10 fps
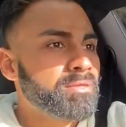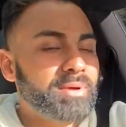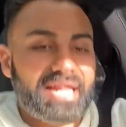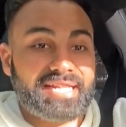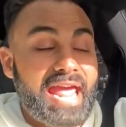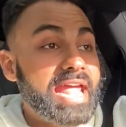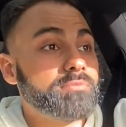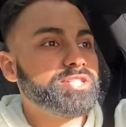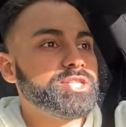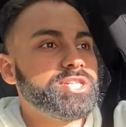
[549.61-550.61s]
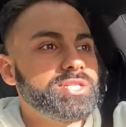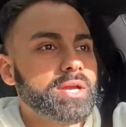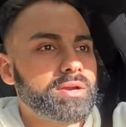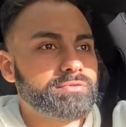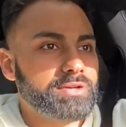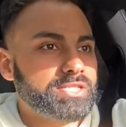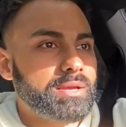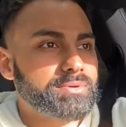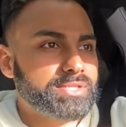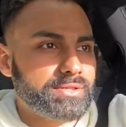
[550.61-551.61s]
But like the AMG GTR, for
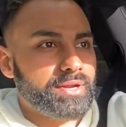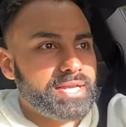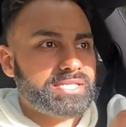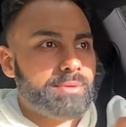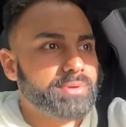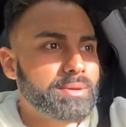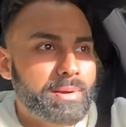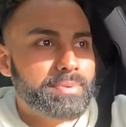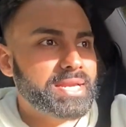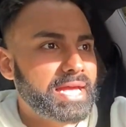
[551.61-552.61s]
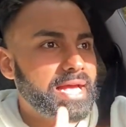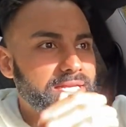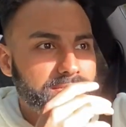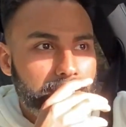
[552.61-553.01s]
example, is a great example that my buddy has.